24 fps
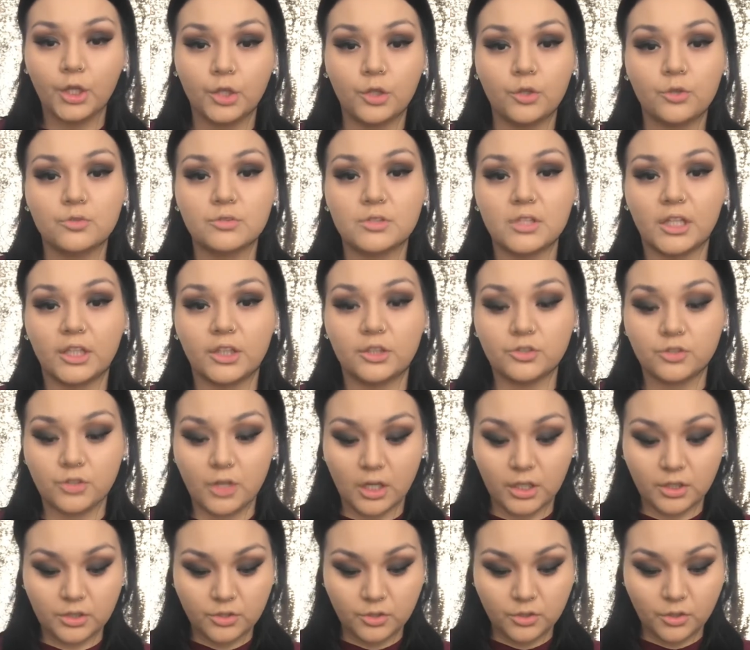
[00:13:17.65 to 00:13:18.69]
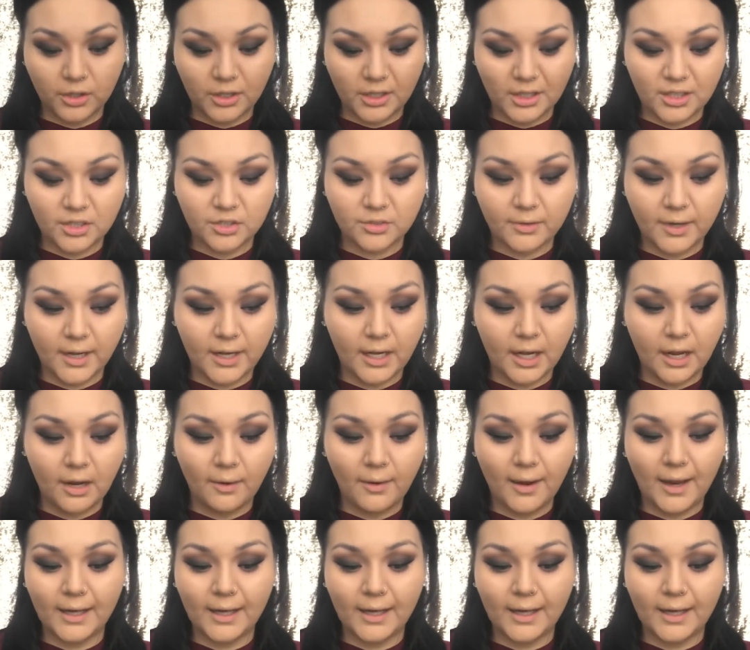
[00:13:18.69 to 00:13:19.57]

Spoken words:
using drugstore, because right now